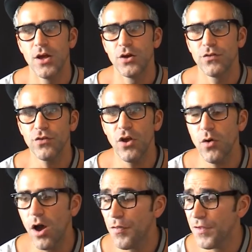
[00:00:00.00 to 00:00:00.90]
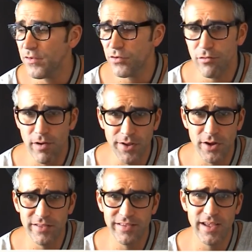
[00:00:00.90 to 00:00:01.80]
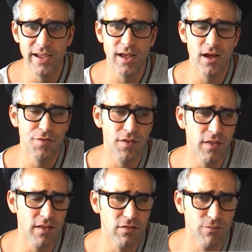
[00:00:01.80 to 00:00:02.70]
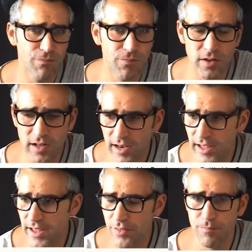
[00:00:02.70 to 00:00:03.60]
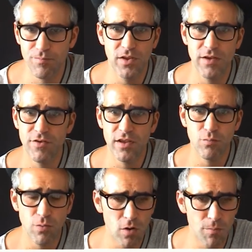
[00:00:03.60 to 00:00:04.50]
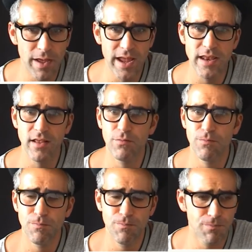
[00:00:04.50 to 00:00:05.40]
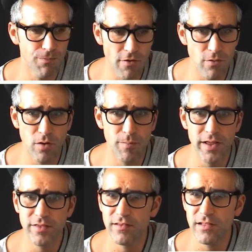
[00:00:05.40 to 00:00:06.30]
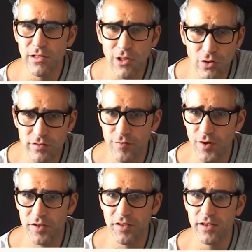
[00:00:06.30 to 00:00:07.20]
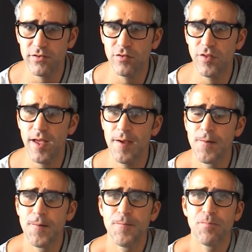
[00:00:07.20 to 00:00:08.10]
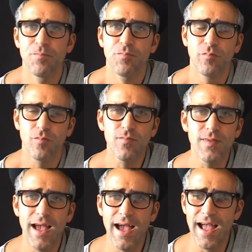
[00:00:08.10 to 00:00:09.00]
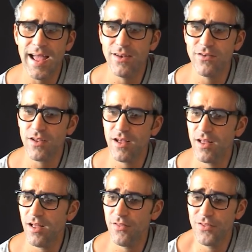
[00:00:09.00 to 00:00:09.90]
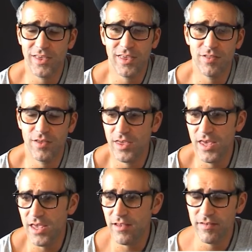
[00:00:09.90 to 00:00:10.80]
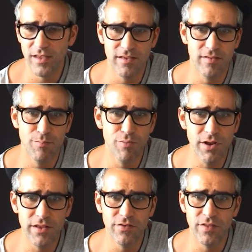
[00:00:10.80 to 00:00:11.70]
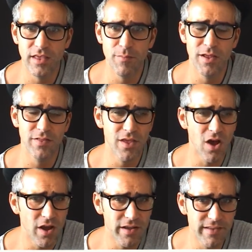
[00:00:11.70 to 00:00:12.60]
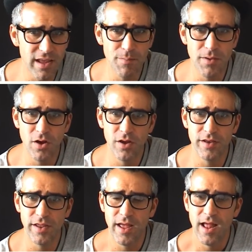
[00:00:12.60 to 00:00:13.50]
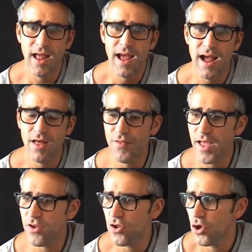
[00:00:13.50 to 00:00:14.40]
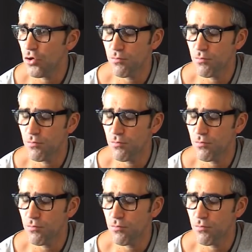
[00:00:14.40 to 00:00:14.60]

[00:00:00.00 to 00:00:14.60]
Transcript: So I think it's a great idea. I think it's clear. The DVD's well made. It's very well made. There's lots of ideas on there. And the key is the brilliance of the gimmick, the idea behind it, and then